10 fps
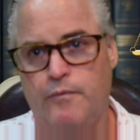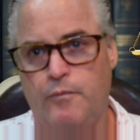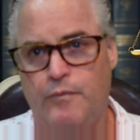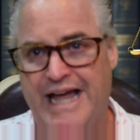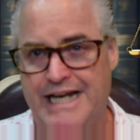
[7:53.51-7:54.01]

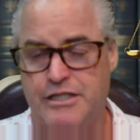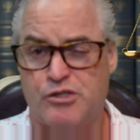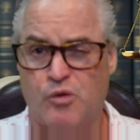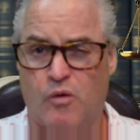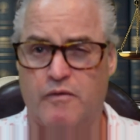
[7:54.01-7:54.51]
that
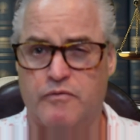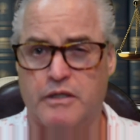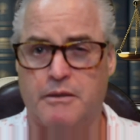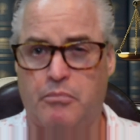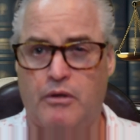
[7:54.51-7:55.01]
sort of
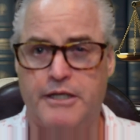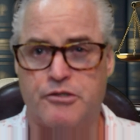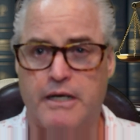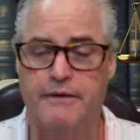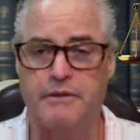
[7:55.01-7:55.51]
the complaint
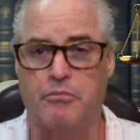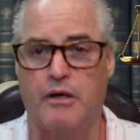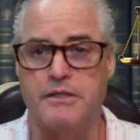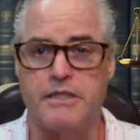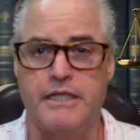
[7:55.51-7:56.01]
drafting
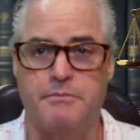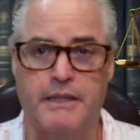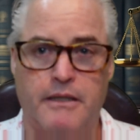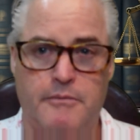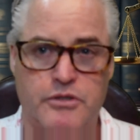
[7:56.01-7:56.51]
process
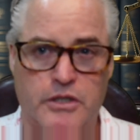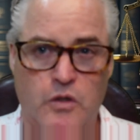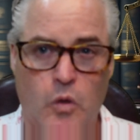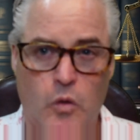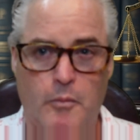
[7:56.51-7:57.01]
becomes the
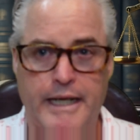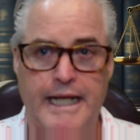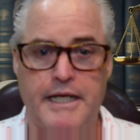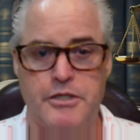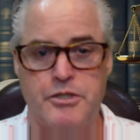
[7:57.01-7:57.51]

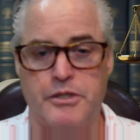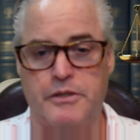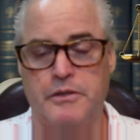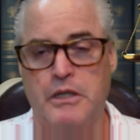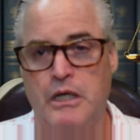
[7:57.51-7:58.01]

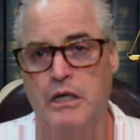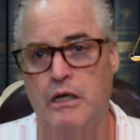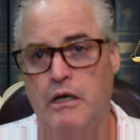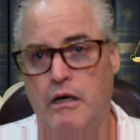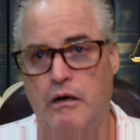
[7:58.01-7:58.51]
culmination
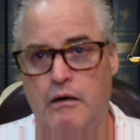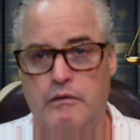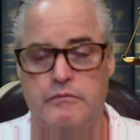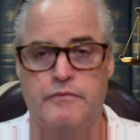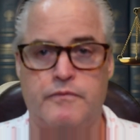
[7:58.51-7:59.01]

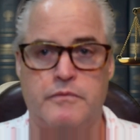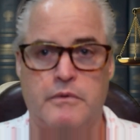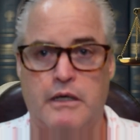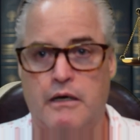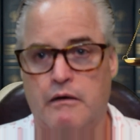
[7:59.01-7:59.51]
of
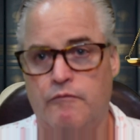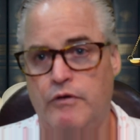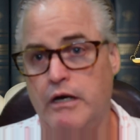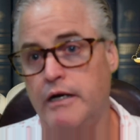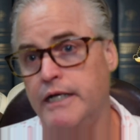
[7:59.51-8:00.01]
our very